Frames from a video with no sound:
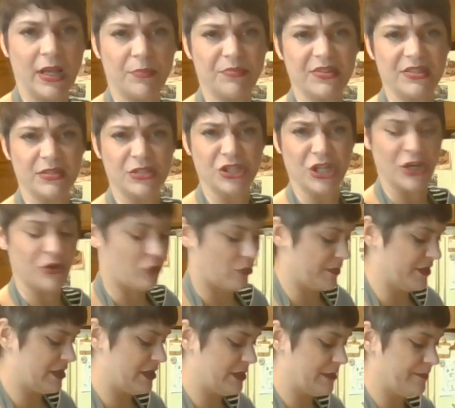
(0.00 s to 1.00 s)
up this
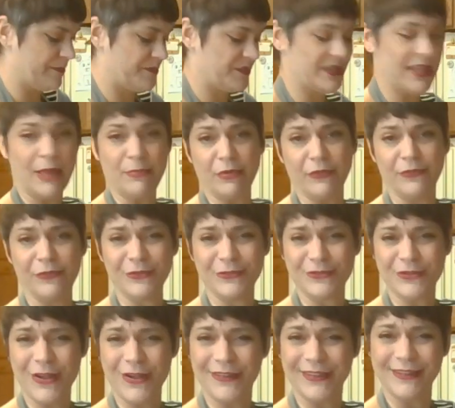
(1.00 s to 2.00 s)
ginormous slab of
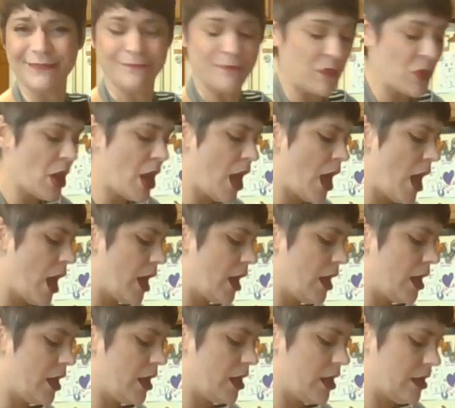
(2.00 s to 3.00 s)
chocolate,
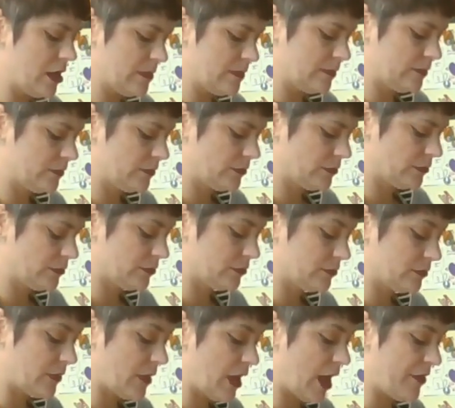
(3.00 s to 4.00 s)
and
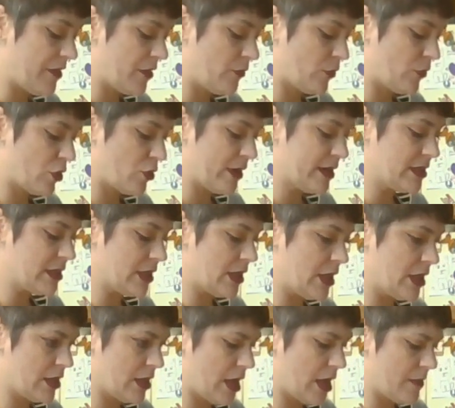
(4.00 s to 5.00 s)
then we're going to
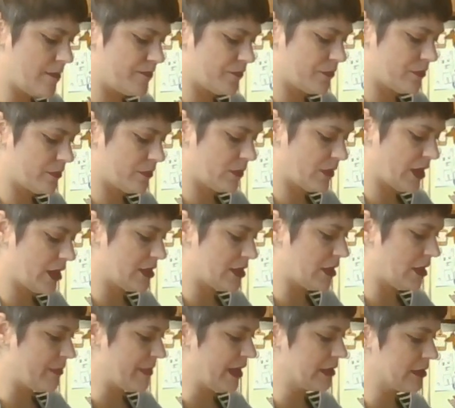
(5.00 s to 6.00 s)
heat it up
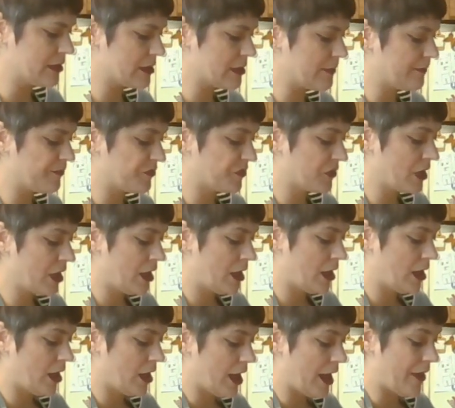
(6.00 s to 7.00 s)
until it melts,
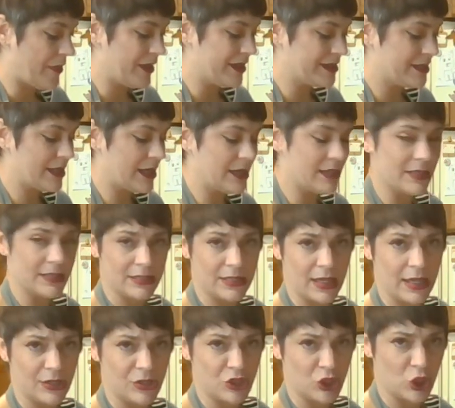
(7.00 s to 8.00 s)
and then set it
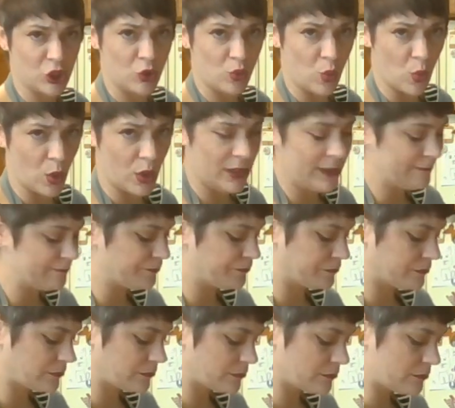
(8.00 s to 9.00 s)
aside to cool.
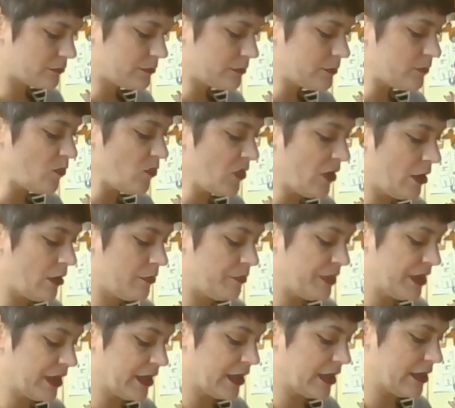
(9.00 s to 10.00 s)

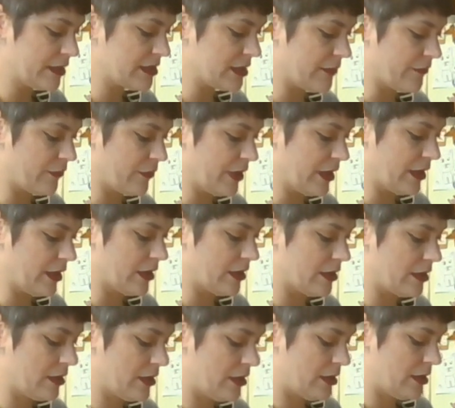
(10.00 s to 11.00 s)
Because if we
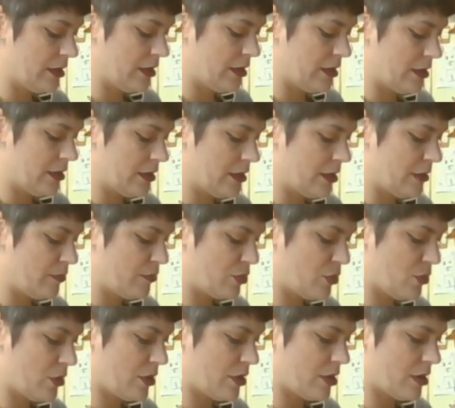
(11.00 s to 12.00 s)

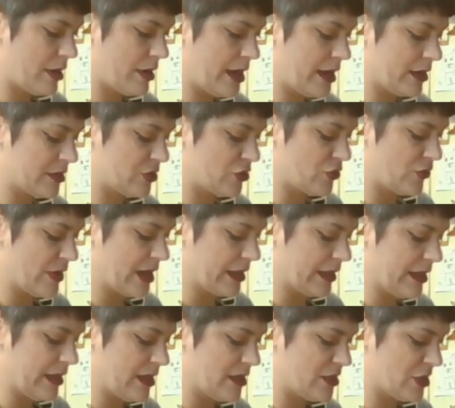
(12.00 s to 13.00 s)
pour our eggs
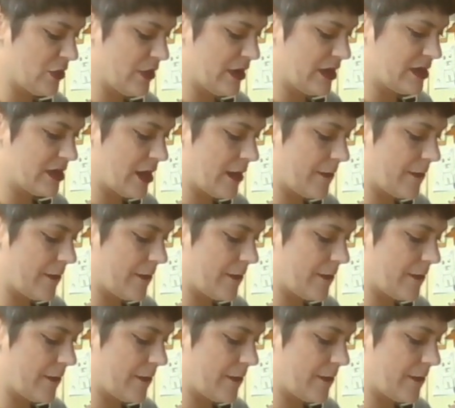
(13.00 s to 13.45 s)
directly into it